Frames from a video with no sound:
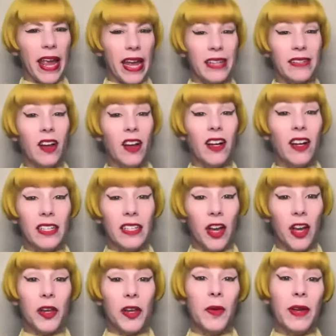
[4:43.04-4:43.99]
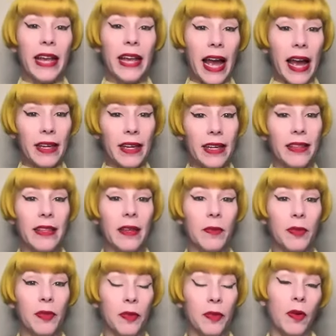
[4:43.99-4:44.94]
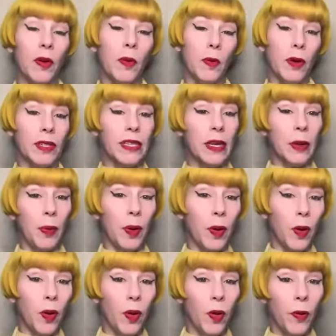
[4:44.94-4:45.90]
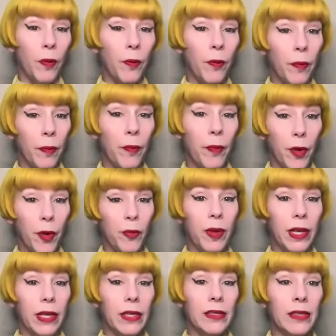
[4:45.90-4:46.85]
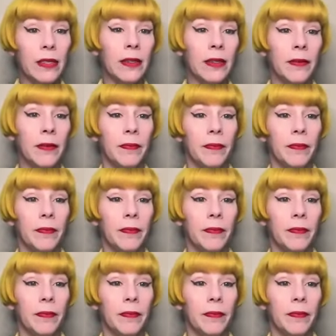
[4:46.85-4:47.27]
By hands-on, are you guiding them through a more typical movement?